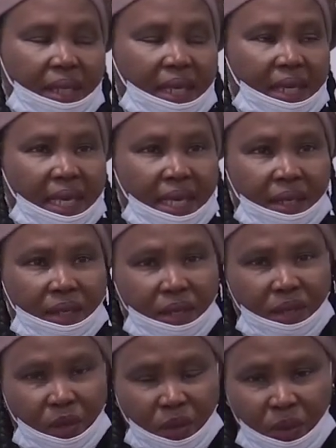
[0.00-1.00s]
And I
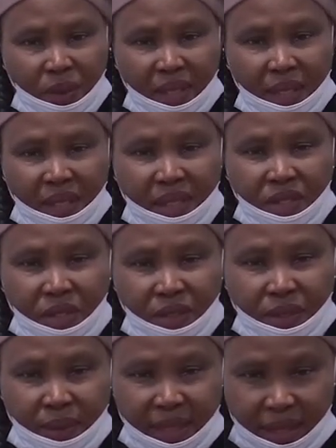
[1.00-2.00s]
know it's
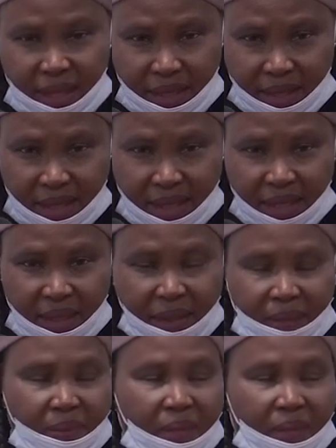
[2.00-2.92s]
not easy